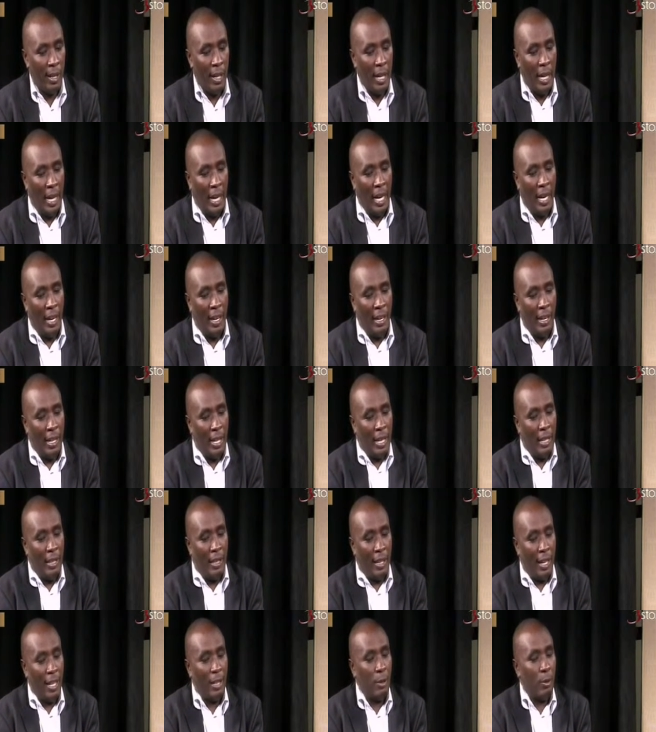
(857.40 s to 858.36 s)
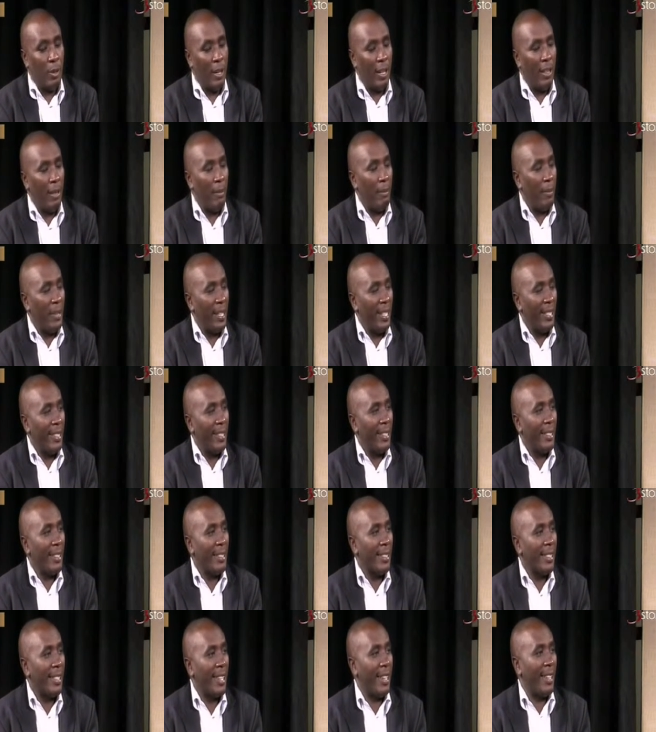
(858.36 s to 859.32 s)
and that's where the blessing
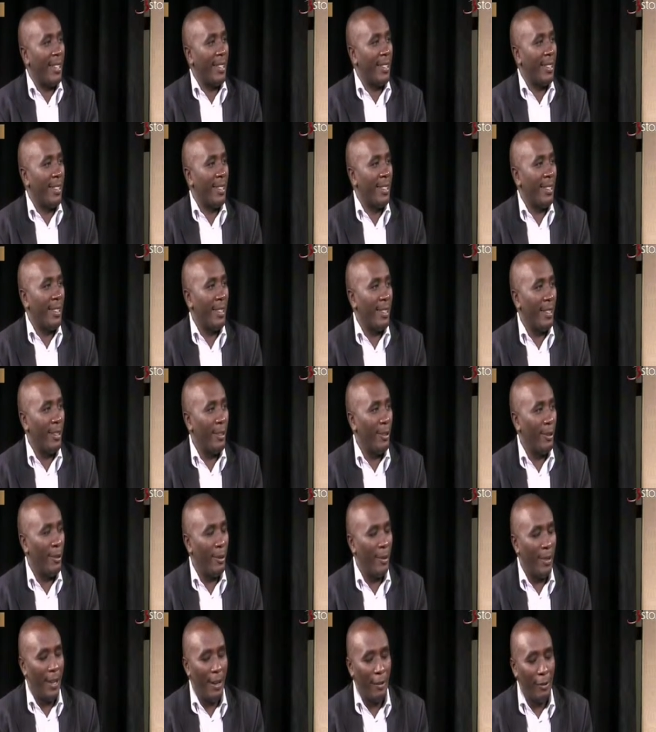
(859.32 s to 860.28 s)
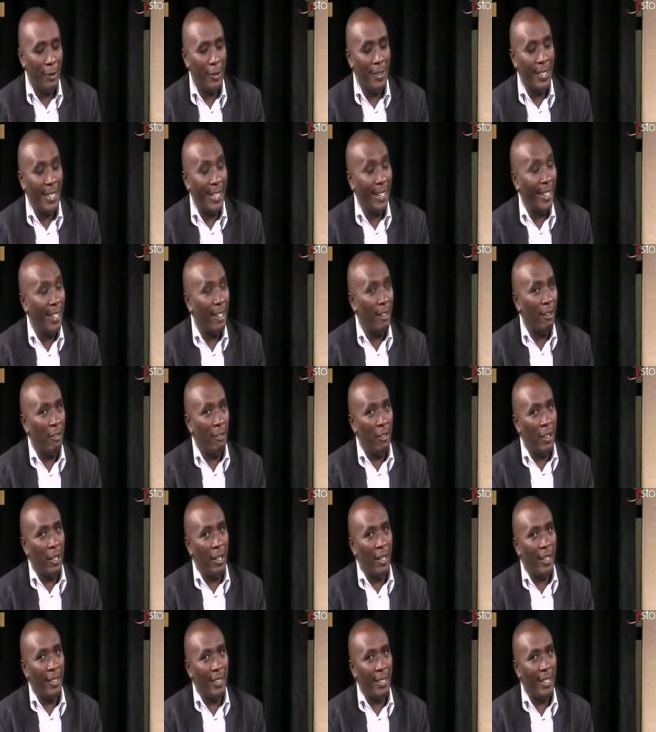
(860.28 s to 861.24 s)
starts. We have to take care of
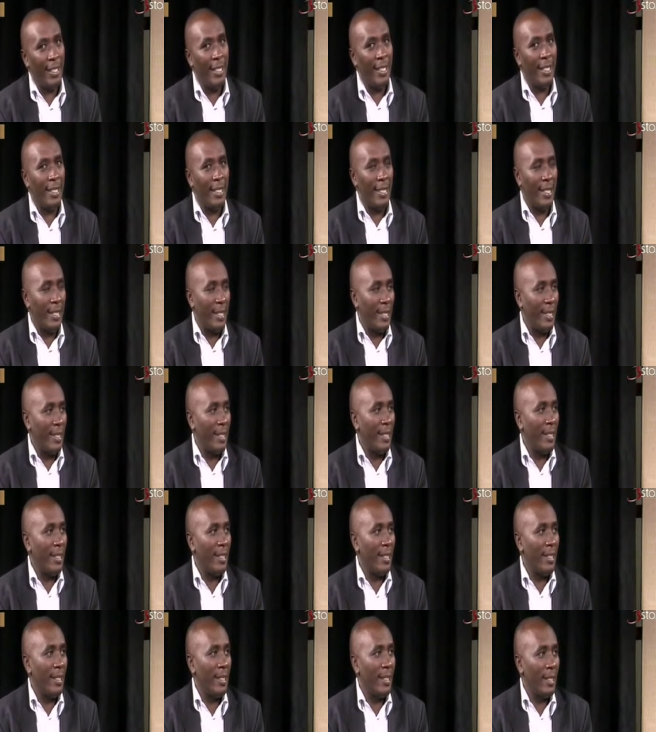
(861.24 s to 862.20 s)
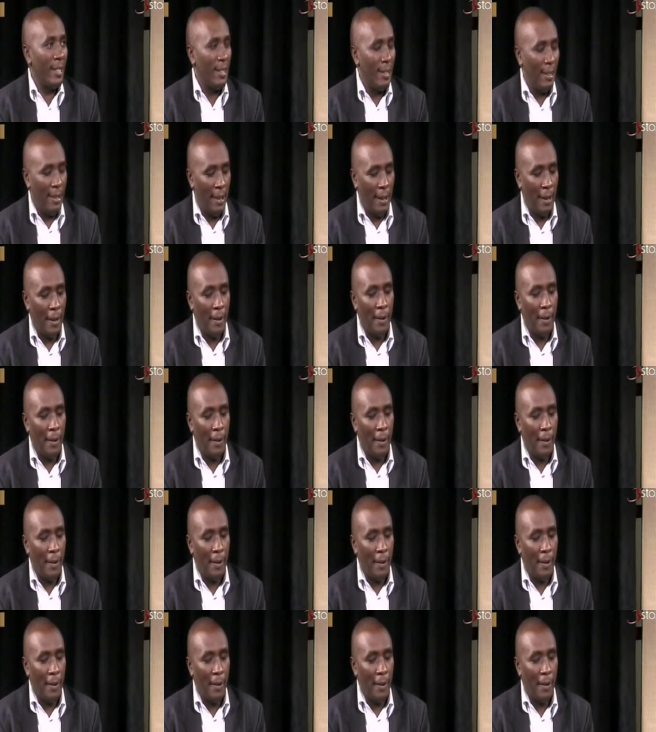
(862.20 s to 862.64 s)
our senior citizens. Yeah.